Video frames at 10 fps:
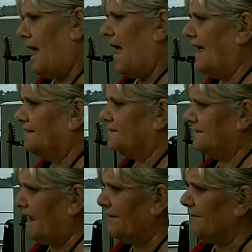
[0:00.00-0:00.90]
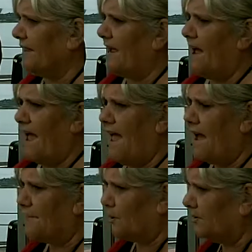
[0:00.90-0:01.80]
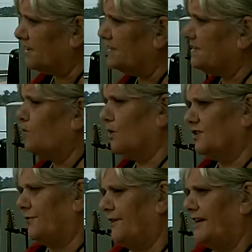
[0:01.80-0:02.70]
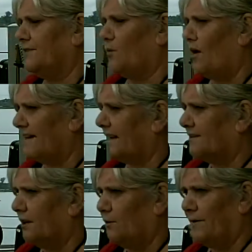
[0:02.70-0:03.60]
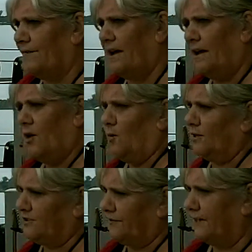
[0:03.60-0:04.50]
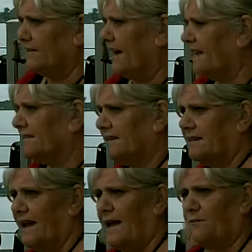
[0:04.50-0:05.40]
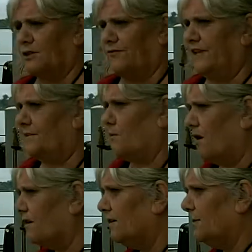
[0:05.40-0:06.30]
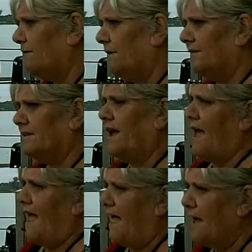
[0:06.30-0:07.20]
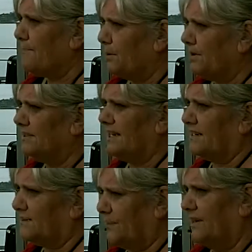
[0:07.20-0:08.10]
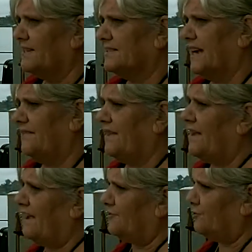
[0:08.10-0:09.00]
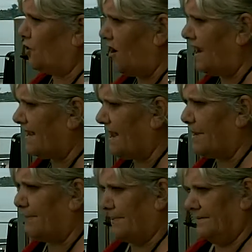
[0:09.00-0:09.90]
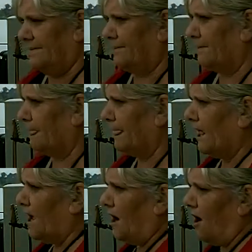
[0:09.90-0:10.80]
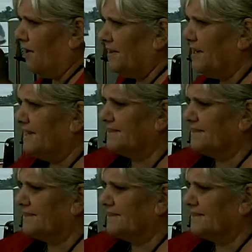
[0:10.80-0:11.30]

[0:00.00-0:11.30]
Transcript: And down there, our punas, which feed the Waikato River, which feed the Rangitike, which feed the Whanganui River, Our punas, our springs down there are drying up. On the